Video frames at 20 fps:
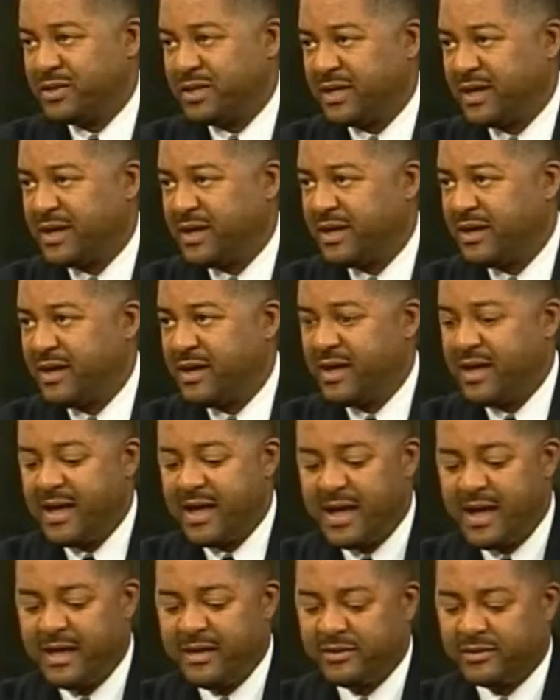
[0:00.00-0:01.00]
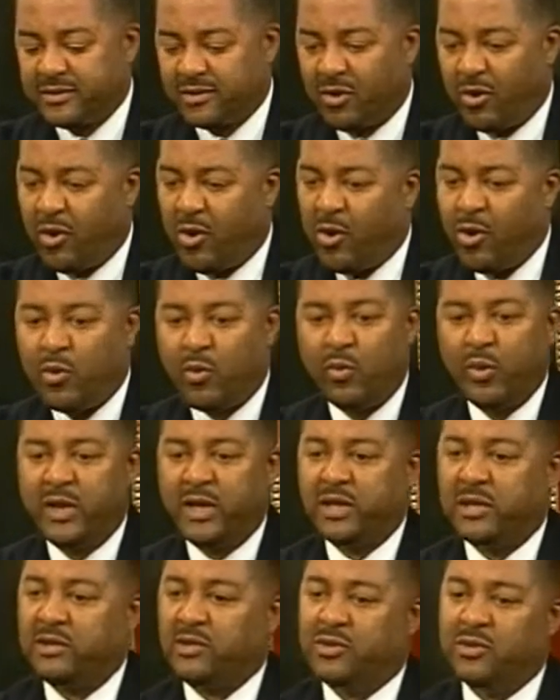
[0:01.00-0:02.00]
losing it. And so
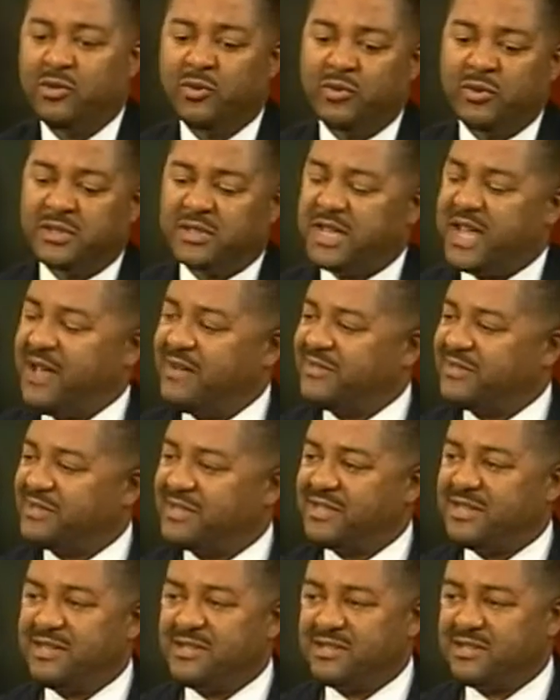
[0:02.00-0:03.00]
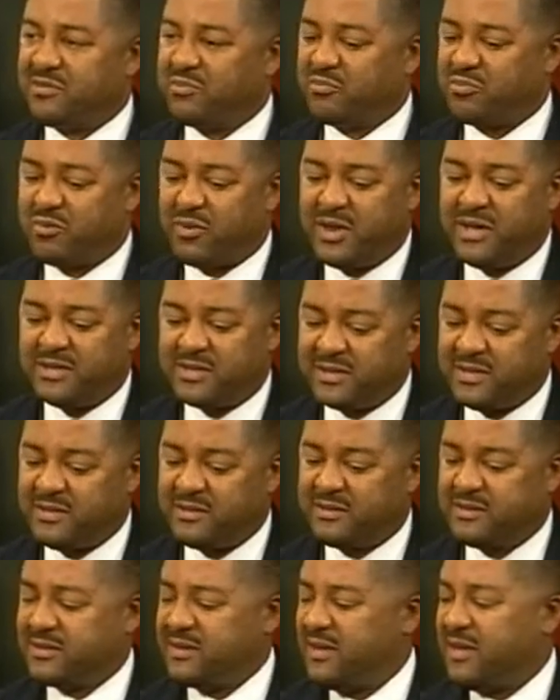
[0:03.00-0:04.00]
all we could do was have a sense of
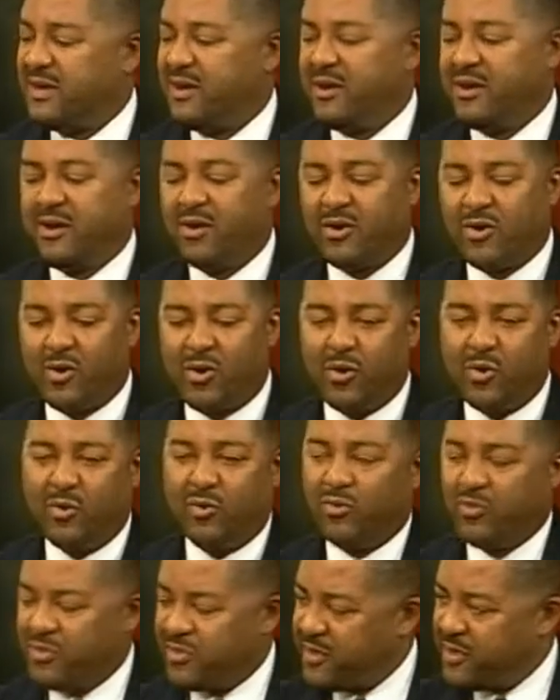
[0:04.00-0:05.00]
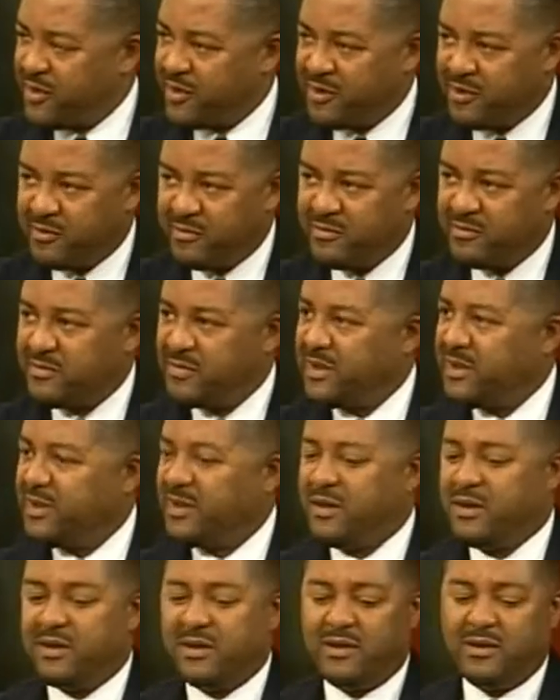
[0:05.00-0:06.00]
presence, hold
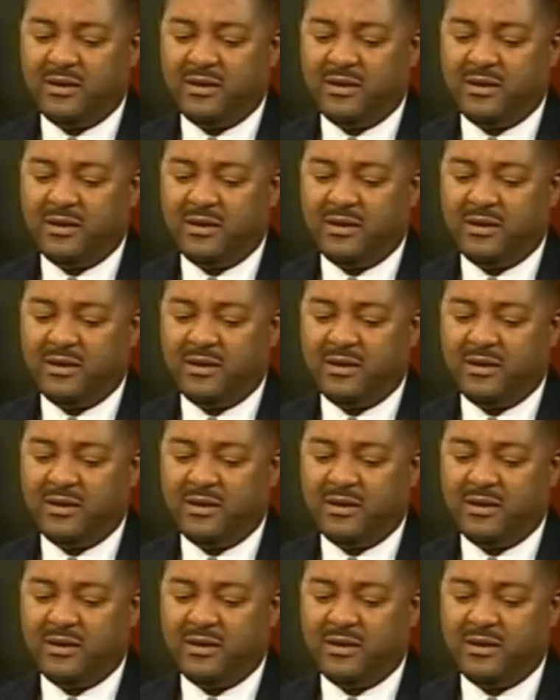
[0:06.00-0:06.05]
them,